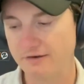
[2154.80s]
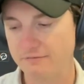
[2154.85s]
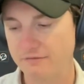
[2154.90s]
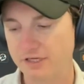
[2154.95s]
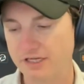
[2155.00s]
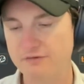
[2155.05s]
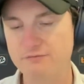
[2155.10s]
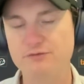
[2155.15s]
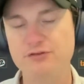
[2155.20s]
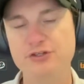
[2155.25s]

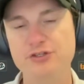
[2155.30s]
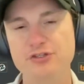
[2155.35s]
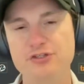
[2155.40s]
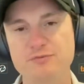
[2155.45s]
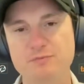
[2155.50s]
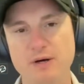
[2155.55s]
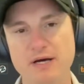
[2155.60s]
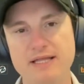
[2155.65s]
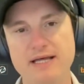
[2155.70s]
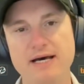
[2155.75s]

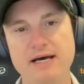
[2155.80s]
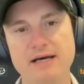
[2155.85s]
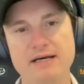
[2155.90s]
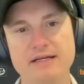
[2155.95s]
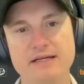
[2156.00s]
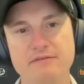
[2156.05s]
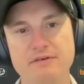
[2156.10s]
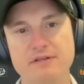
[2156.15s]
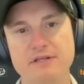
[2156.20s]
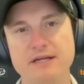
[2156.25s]
confused by that
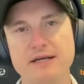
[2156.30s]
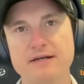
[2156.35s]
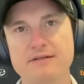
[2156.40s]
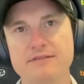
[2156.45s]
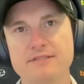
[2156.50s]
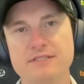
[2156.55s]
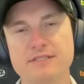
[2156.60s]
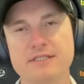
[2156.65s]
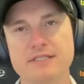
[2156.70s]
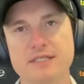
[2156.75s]
and everything
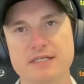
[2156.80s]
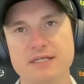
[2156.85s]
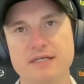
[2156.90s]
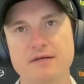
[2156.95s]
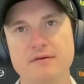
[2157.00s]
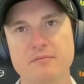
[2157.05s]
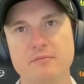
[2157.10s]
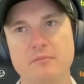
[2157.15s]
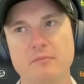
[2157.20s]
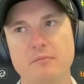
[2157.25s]
else.
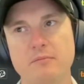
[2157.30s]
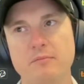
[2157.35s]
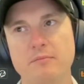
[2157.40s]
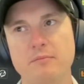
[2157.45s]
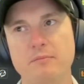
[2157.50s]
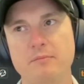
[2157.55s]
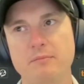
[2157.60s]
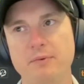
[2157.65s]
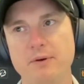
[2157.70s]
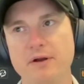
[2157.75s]

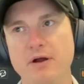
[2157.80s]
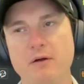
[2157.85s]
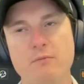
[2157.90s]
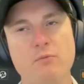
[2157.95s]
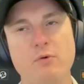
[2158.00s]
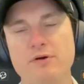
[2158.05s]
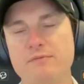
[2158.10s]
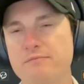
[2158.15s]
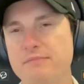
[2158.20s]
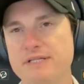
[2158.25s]
But I
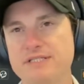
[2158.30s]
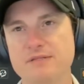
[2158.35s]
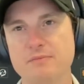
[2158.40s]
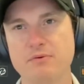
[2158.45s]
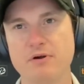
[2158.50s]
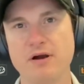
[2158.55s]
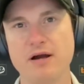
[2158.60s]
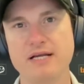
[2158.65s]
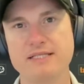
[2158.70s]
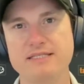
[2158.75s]
wouldn't be
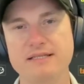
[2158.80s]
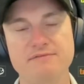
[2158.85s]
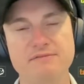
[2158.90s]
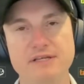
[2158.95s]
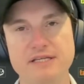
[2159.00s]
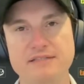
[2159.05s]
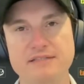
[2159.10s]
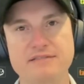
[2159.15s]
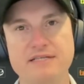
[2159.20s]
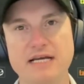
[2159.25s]
surprised if
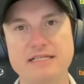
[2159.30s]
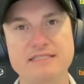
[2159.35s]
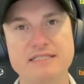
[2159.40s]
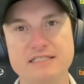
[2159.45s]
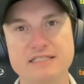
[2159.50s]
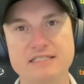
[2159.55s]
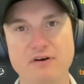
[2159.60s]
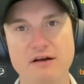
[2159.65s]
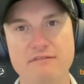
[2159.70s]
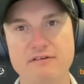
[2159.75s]
he takes
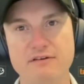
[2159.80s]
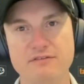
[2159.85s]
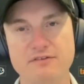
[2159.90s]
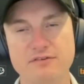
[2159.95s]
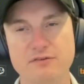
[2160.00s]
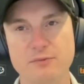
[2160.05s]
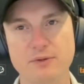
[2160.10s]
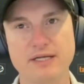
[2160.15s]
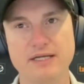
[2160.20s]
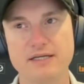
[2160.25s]
his
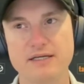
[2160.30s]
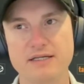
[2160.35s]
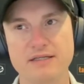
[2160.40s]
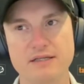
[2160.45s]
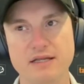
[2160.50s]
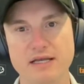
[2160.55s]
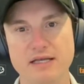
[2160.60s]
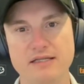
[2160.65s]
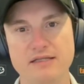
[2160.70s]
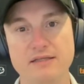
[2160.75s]
500th wicket
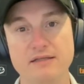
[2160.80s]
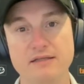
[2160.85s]
in